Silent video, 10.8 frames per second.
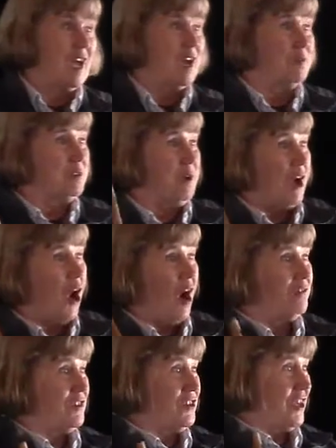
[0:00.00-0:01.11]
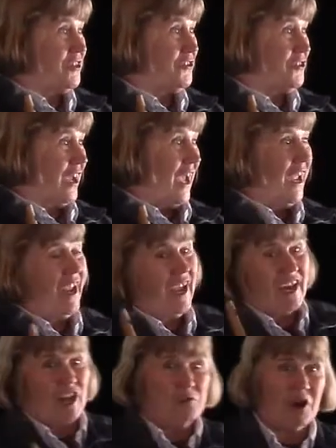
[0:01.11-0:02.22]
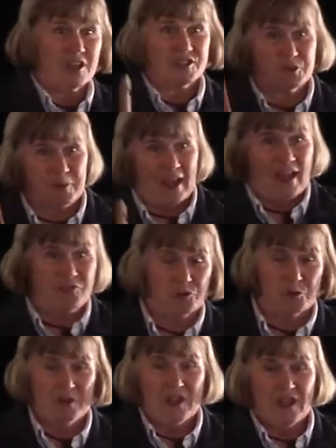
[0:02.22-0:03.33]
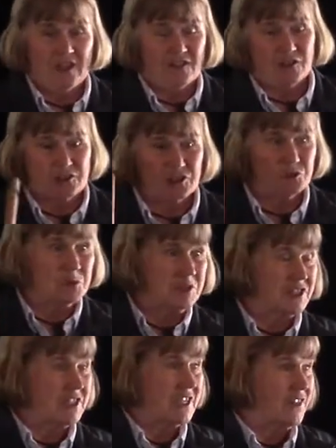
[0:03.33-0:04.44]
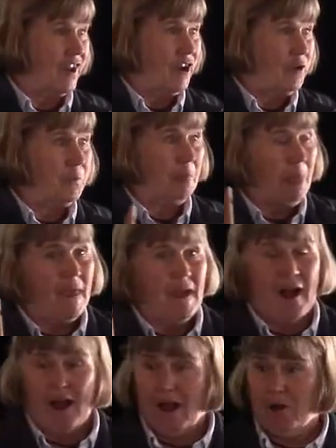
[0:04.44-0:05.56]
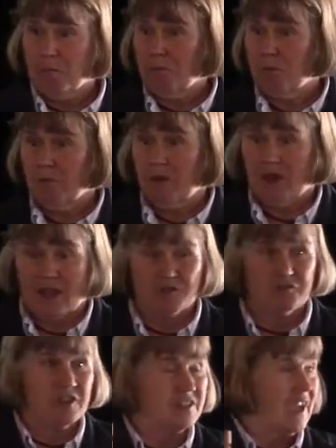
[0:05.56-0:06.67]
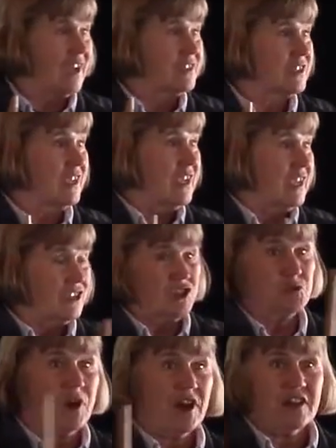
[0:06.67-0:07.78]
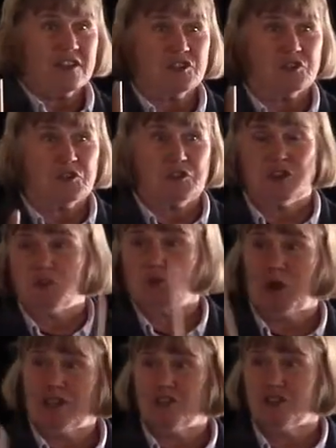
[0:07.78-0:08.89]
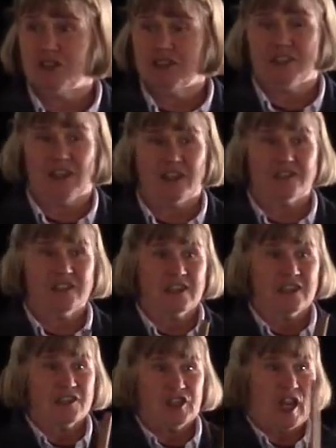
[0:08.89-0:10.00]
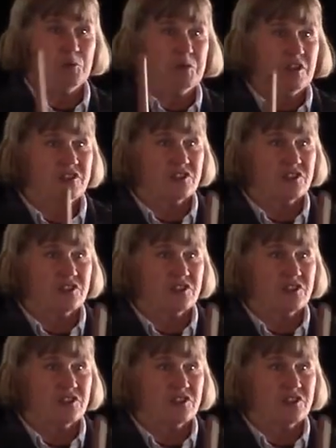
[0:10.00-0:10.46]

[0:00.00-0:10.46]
I'm in my office yesterday, and I walk to the bathroom, and there's this woman sitting there um, at the front desk, and she's wearing this sweatshirt that says, JB